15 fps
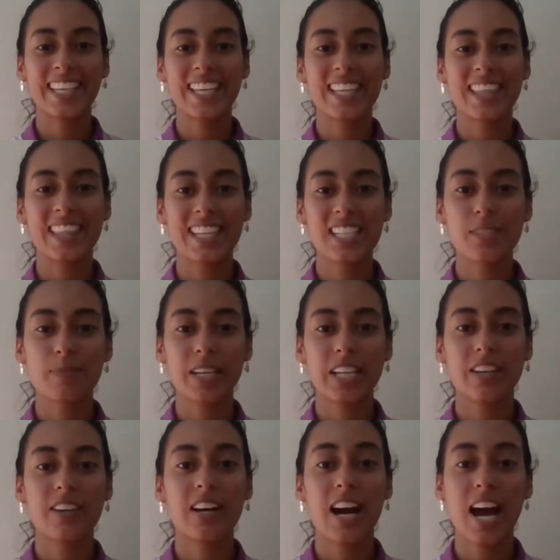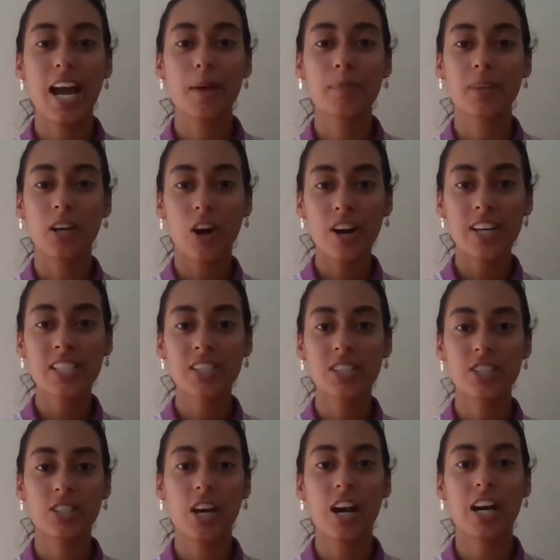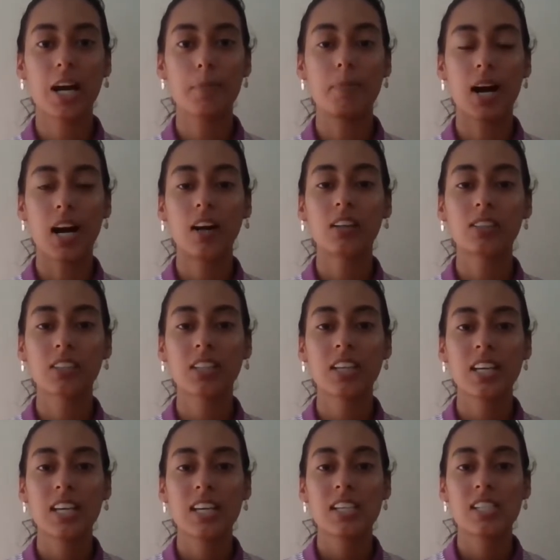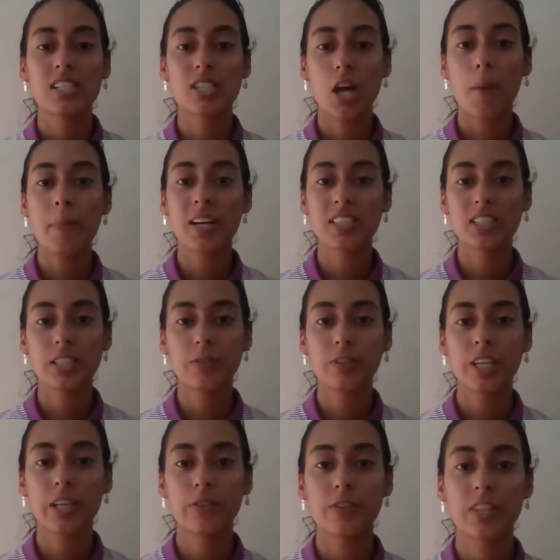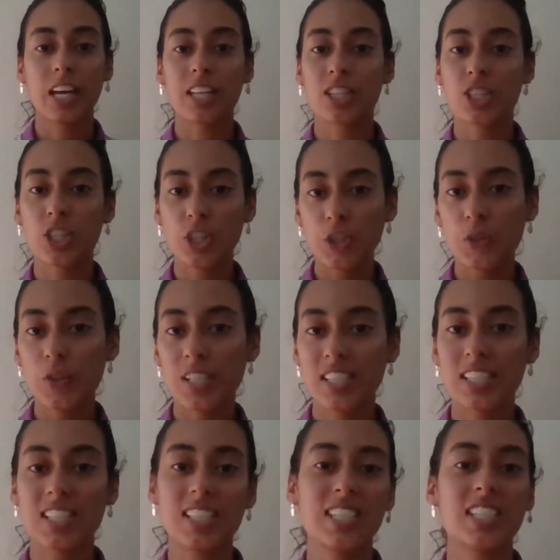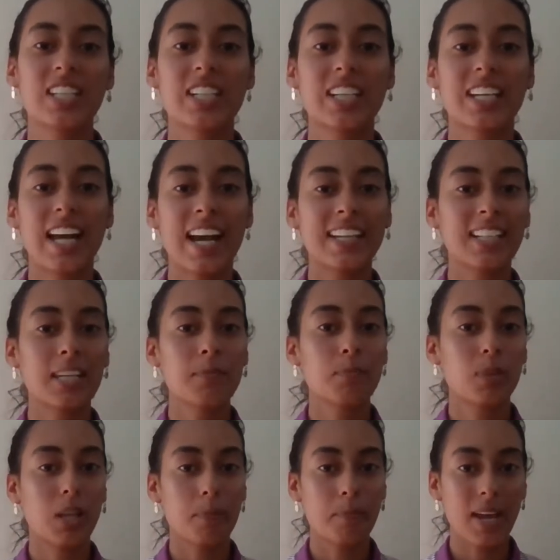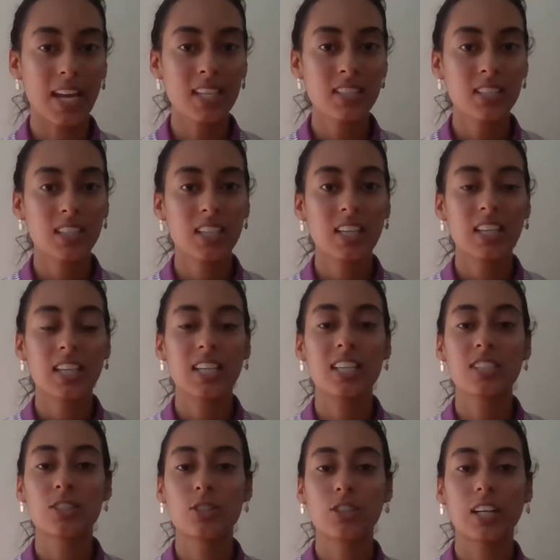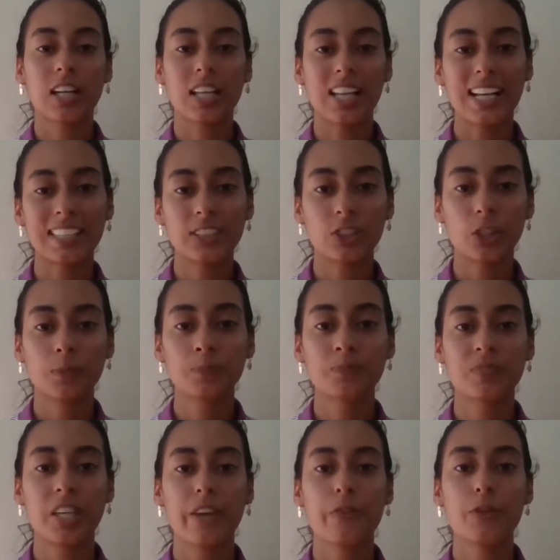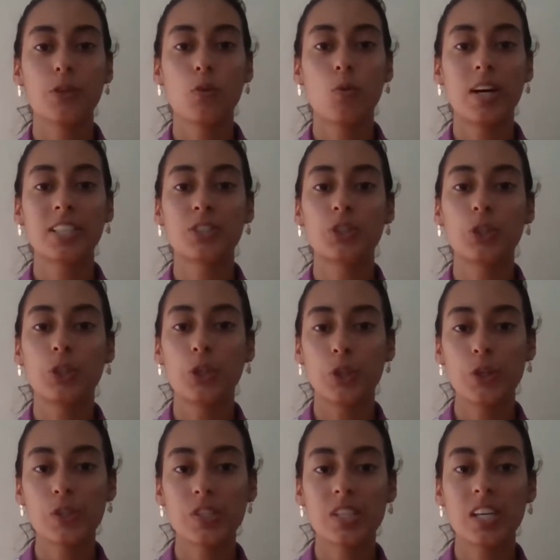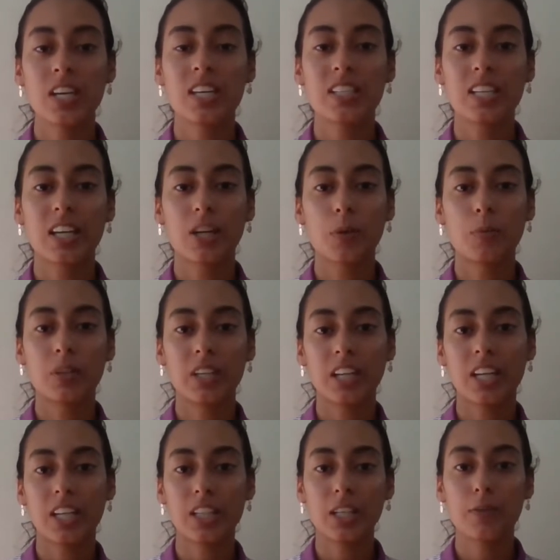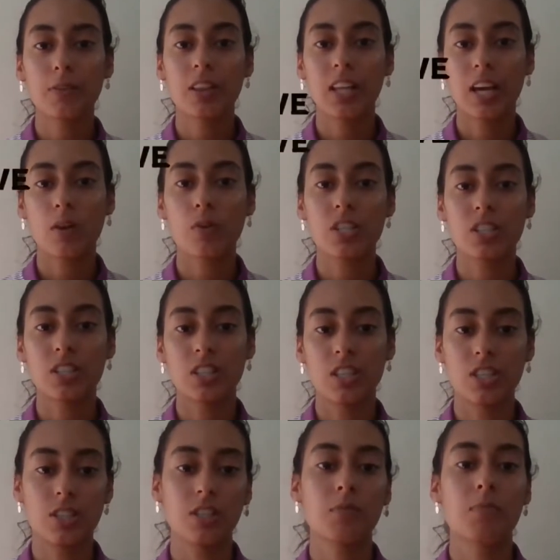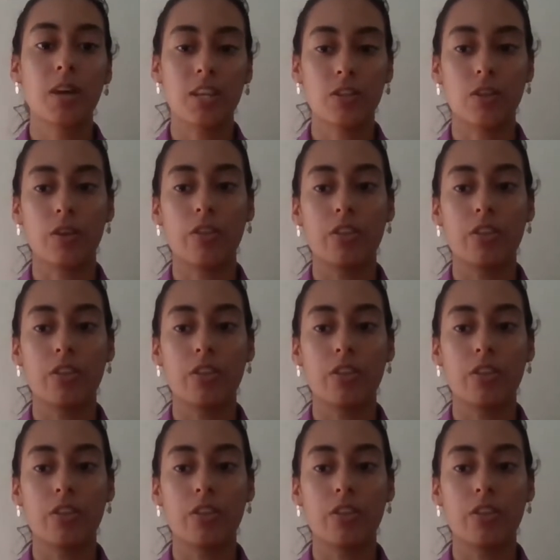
In this video I am going to talk about some activities that you as a teacher can implement into the classroom if you want to use the communicative language teaching method.